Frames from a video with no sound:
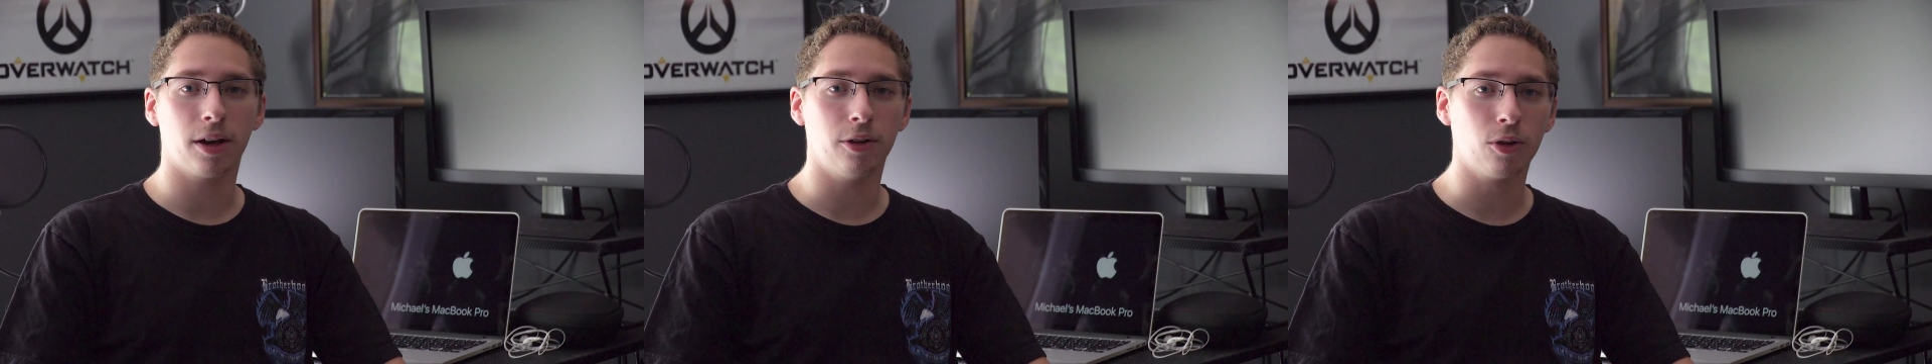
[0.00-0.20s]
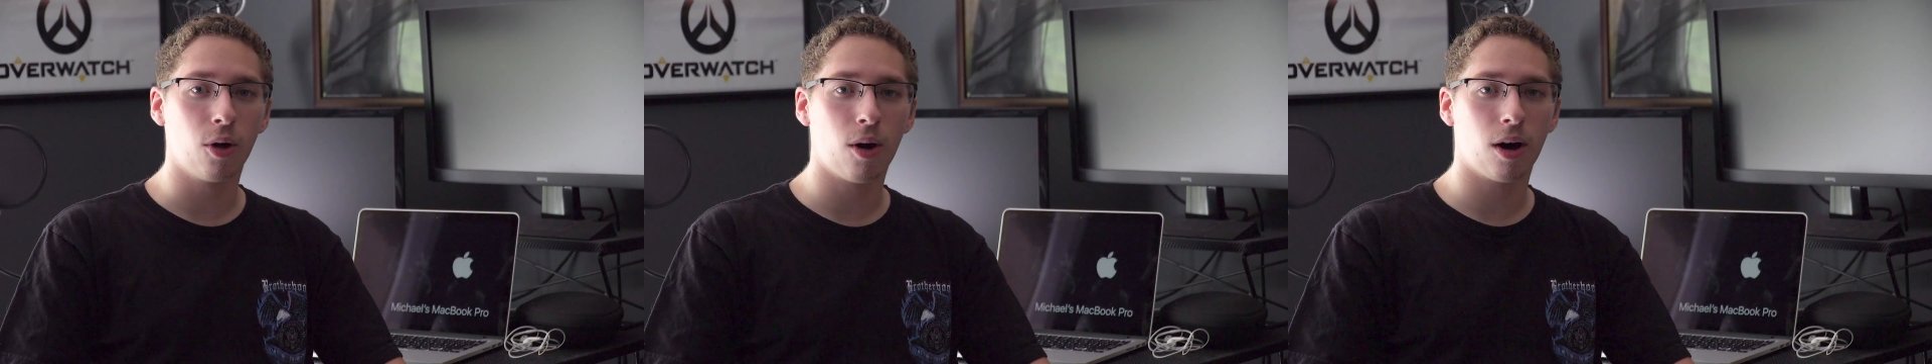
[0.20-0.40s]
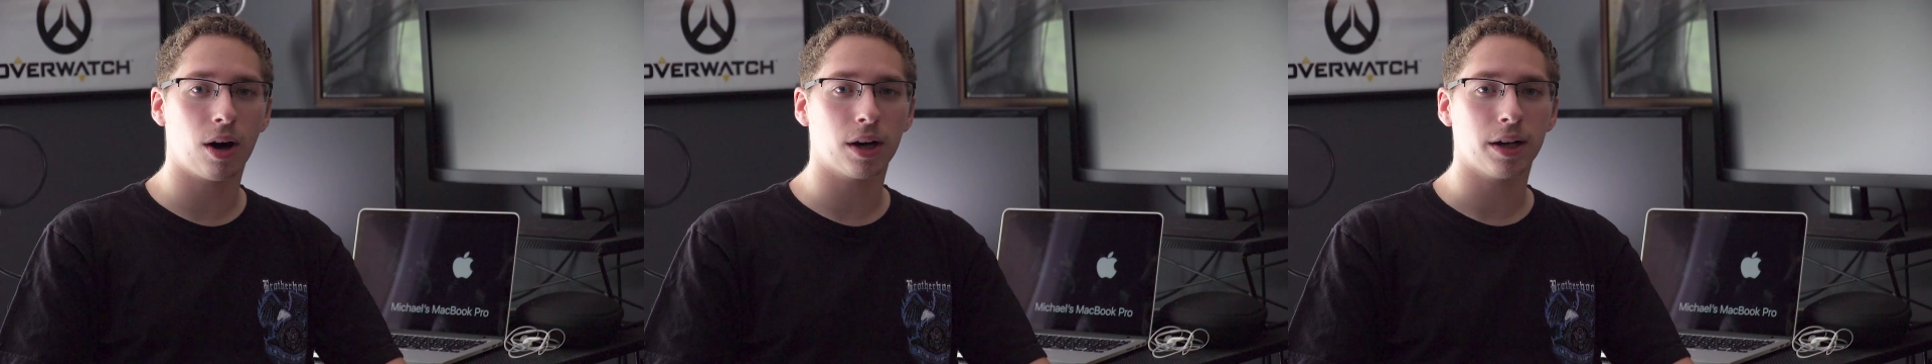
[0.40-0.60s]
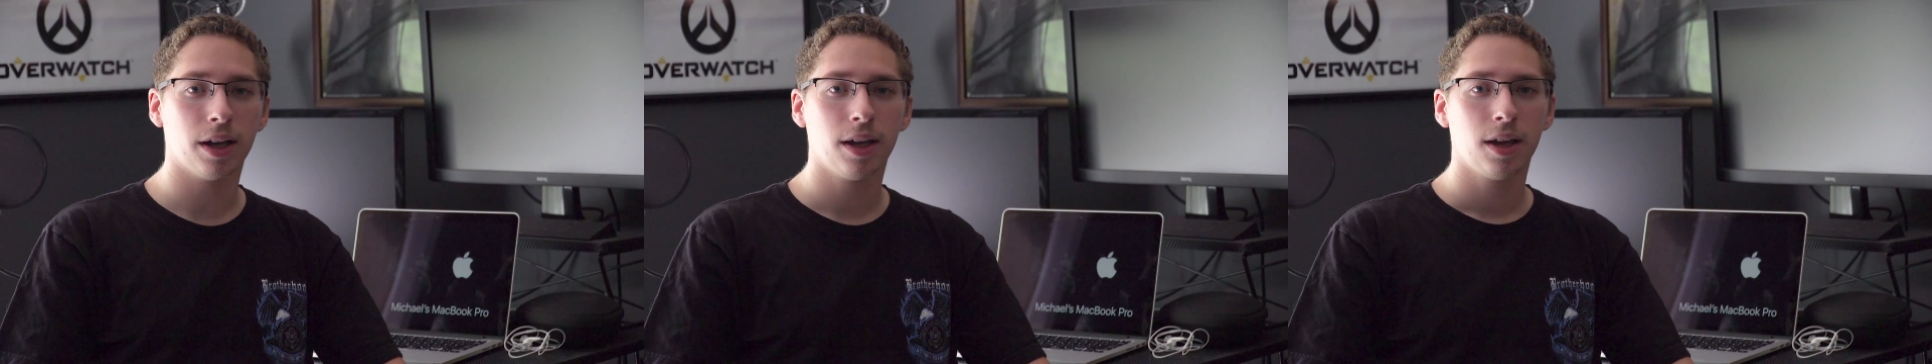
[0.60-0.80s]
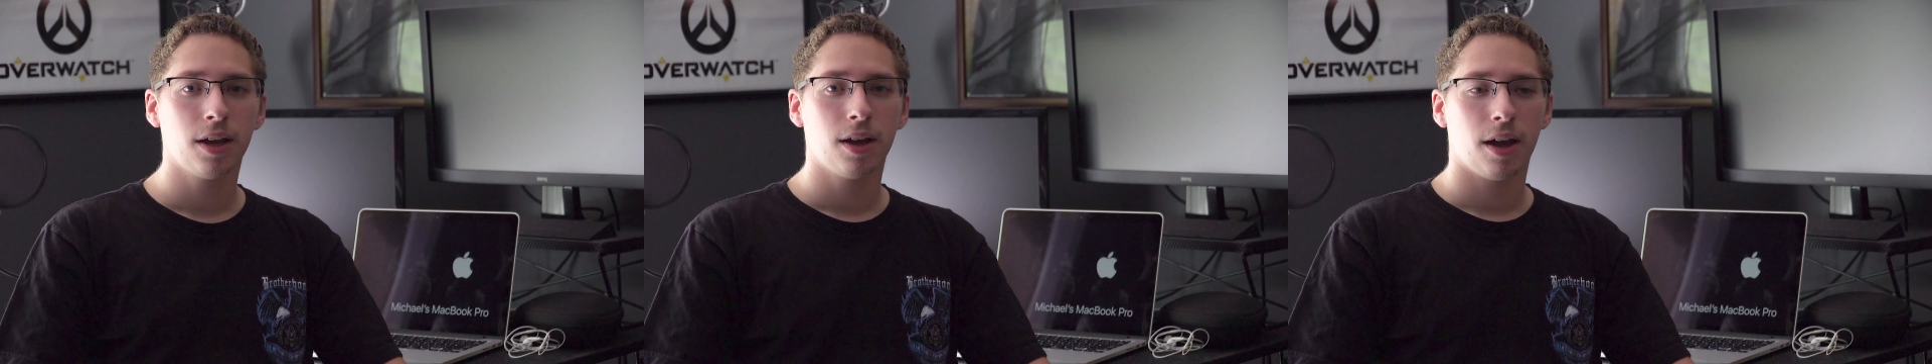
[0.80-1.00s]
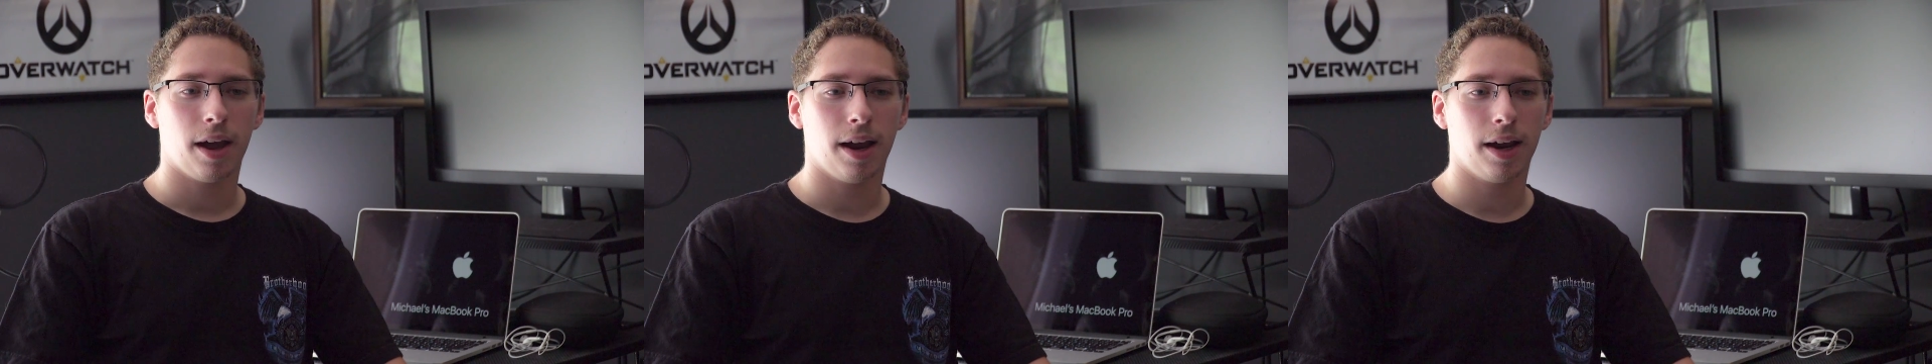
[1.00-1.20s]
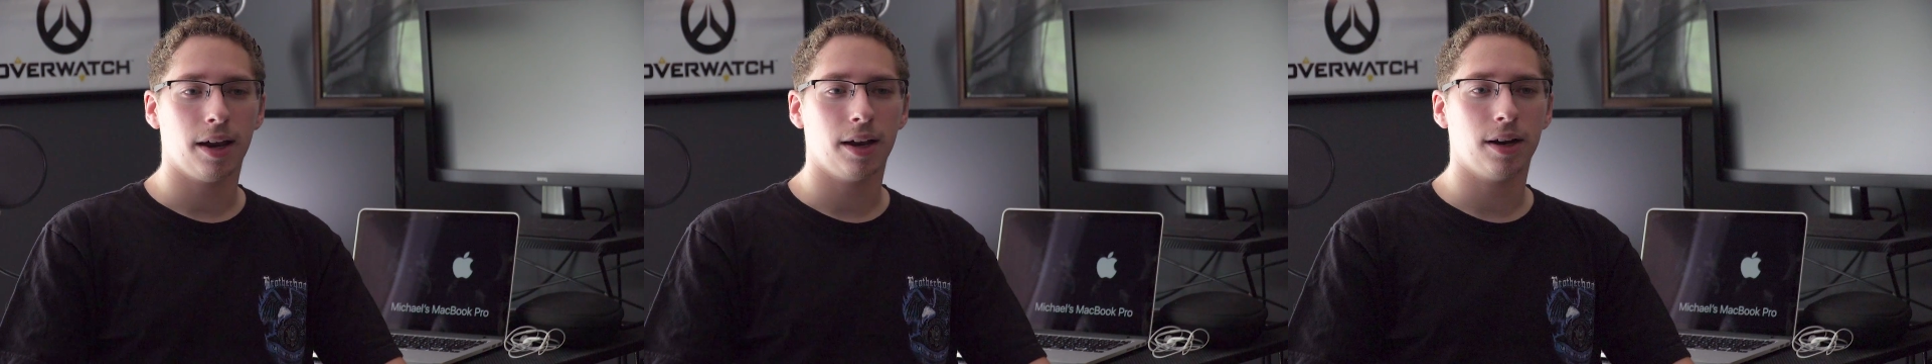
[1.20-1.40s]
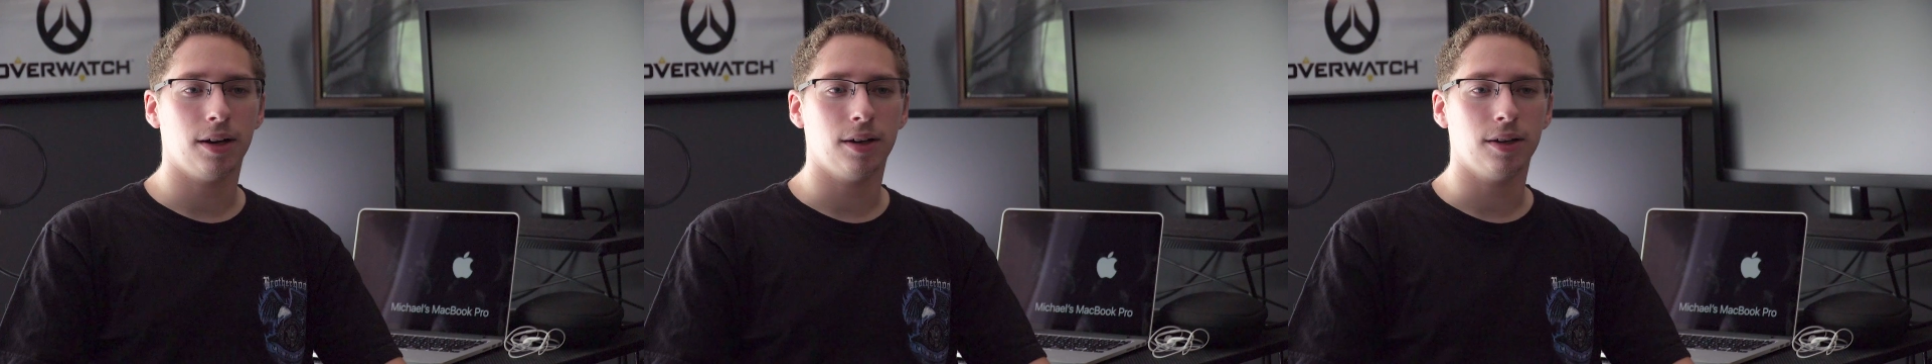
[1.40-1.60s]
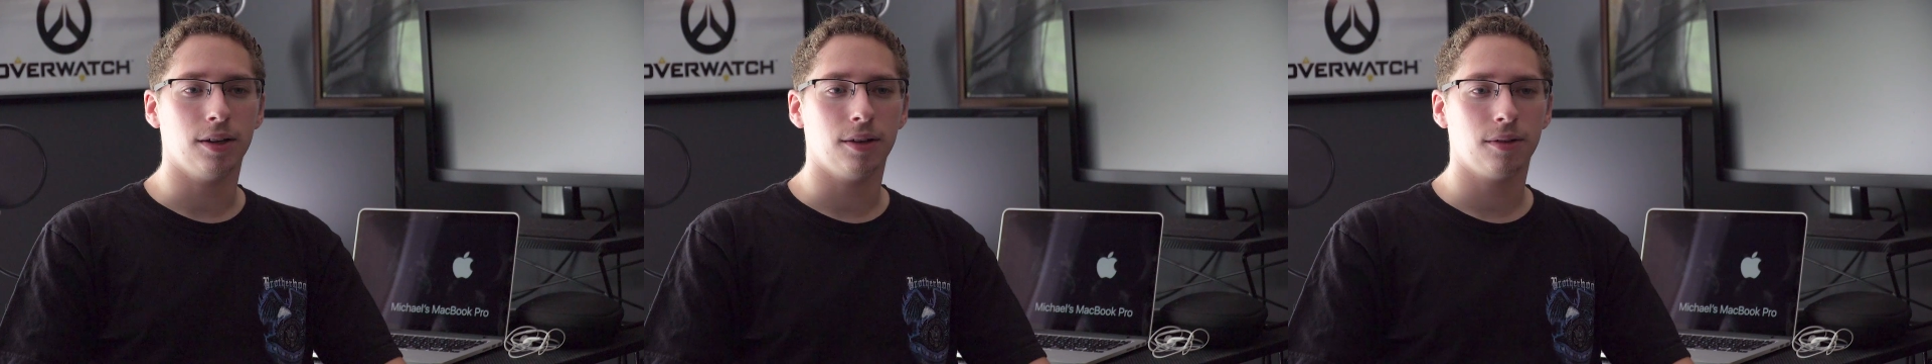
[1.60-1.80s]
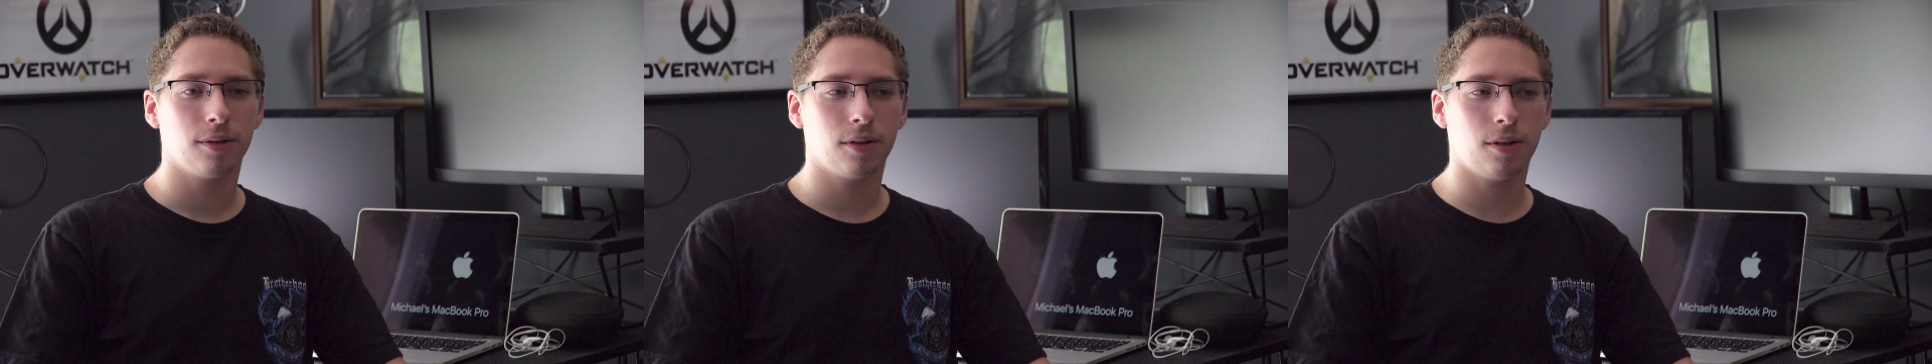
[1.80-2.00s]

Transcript: along. And